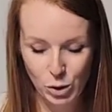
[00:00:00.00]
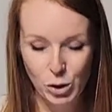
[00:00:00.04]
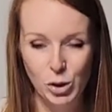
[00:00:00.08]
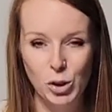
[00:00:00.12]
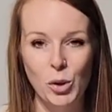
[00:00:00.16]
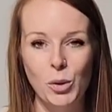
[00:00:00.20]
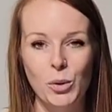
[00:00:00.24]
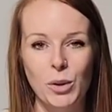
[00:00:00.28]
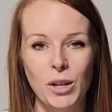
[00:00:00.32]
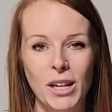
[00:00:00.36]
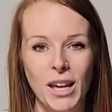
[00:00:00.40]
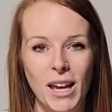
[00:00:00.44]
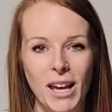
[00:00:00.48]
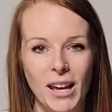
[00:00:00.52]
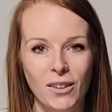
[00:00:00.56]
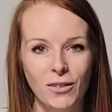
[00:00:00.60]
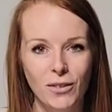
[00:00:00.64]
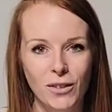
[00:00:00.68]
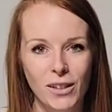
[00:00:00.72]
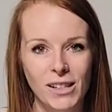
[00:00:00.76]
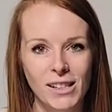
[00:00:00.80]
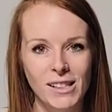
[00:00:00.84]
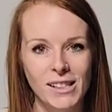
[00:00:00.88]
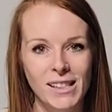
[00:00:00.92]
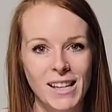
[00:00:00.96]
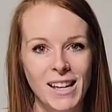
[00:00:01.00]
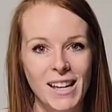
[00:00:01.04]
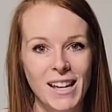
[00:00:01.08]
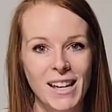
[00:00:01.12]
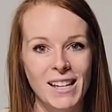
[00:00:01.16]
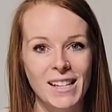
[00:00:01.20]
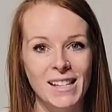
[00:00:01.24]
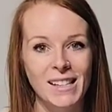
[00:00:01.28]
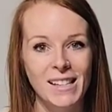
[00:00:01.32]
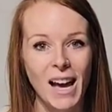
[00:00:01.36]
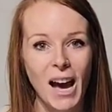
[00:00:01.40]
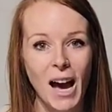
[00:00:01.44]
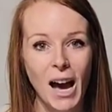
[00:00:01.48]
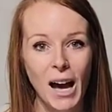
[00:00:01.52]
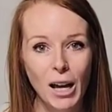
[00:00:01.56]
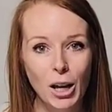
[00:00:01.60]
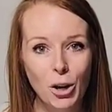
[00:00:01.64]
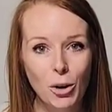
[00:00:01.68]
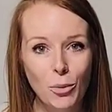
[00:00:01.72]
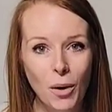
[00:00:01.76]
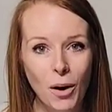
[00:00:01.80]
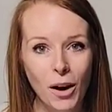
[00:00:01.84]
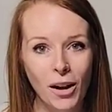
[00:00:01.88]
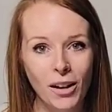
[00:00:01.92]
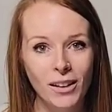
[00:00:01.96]
So the canvas is high
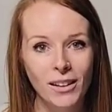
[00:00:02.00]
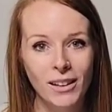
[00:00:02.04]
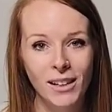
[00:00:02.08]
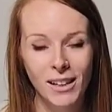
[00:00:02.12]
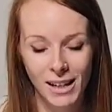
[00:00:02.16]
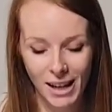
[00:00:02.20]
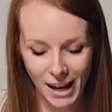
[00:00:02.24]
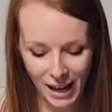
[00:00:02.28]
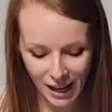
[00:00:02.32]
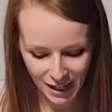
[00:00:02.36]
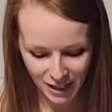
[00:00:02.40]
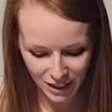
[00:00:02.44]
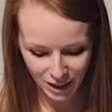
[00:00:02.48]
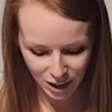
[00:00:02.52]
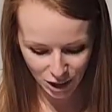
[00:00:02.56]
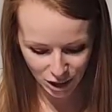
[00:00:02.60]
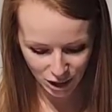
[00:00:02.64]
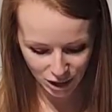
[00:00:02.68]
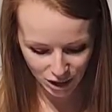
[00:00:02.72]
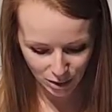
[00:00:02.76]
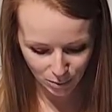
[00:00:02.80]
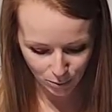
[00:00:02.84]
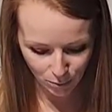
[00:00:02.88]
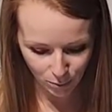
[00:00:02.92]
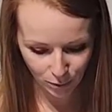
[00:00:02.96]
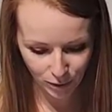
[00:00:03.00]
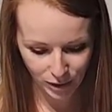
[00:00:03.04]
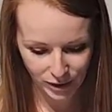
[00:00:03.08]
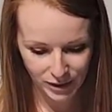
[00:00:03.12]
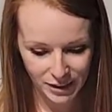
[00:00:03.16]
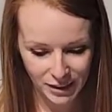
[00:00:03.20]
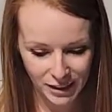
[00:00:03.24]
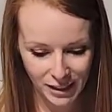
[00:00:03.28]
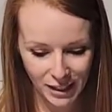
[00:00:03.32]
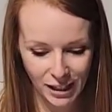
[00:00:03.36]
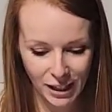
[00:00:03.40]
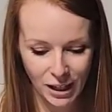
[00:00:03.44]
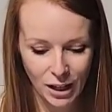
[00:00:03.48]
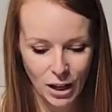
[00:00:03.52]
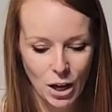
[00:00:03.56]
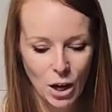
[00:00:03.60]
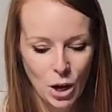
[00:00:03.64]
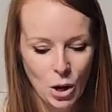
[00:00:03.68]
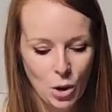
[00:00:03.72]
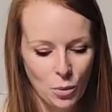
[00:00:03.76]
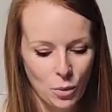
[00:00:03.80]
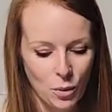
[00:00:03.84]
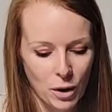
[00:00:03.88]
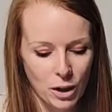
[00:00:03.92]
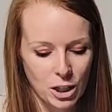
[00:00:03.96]
quality HD printing,
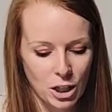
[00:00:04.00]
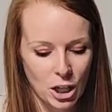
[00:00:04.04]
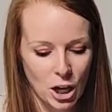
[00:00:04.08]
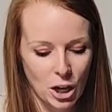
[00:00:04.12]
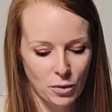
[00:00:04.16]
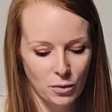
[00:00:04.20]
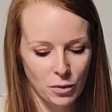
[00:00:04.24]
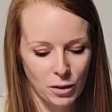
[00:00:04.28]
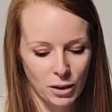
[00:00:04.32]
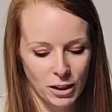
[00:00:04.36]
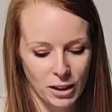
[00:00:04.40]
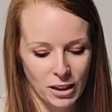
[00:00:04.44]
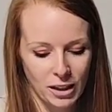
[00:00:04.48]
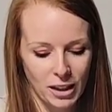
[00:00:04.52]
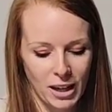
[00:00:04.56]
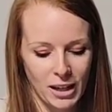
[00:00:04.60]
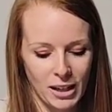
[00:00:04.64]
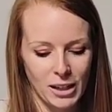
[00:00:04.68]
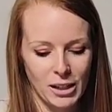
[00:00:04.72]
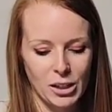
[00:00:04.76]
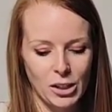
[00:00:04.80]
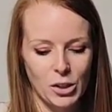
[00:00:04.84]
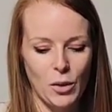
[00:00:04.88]
which I really like it.